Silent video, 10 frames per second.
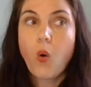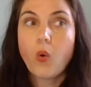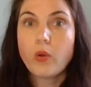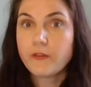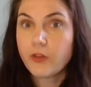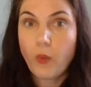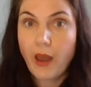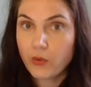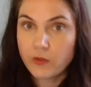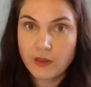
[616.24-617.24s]
all of the
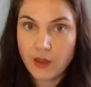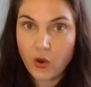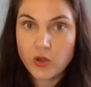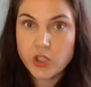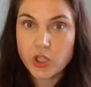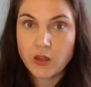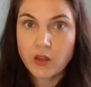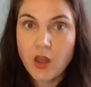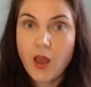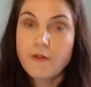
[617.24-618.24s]
whales in the
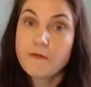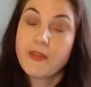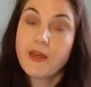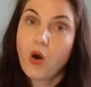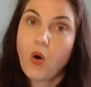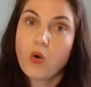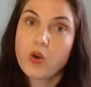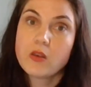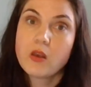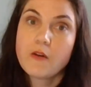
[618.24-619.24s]
ocean for their
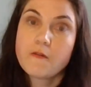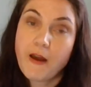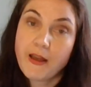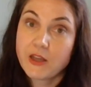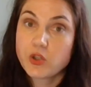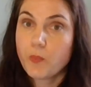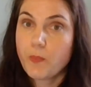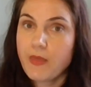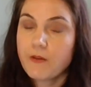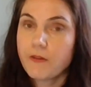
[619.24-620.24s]
own financial
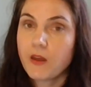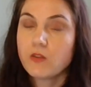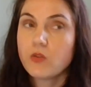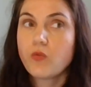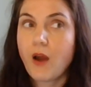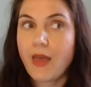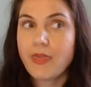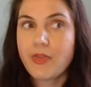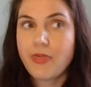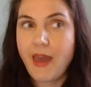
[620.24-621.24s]
benefit
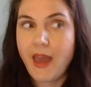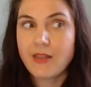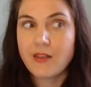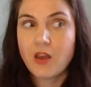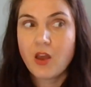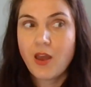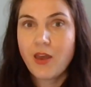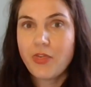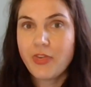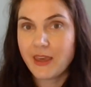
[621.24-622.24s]
rather than
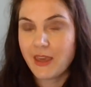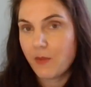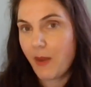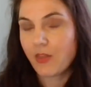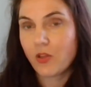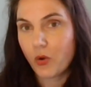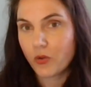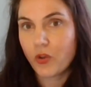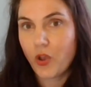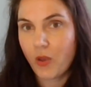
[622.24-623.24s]
thinking about the
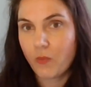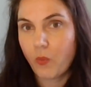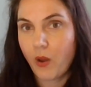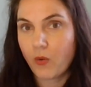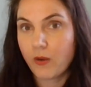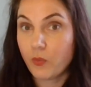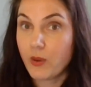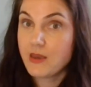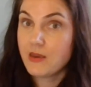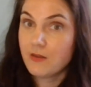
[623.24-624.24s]
long term. Well, if
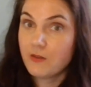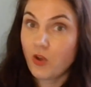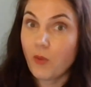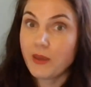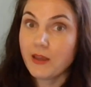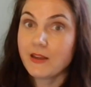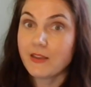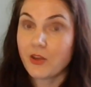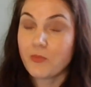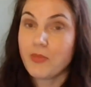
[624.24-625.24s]
we stop
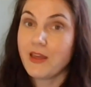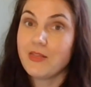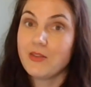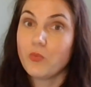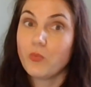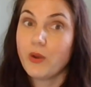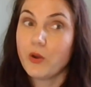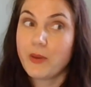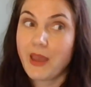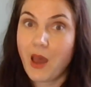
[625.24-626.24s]
killing them, then
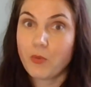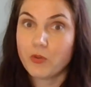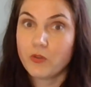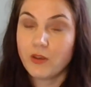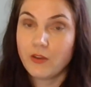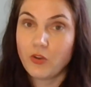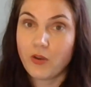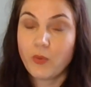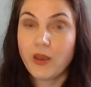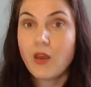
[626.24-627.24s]
we'll be able to,
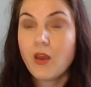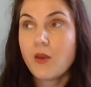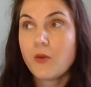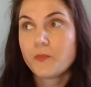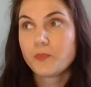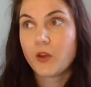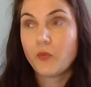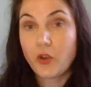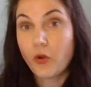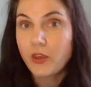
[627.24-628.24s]
if
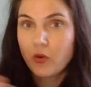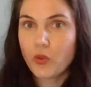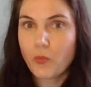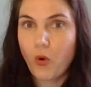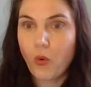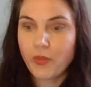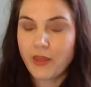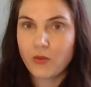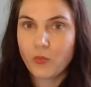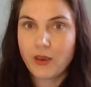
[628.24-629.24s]
we don't kill them all,
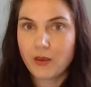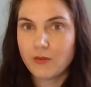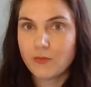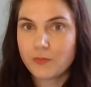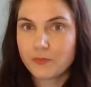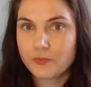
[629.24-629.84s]
then we can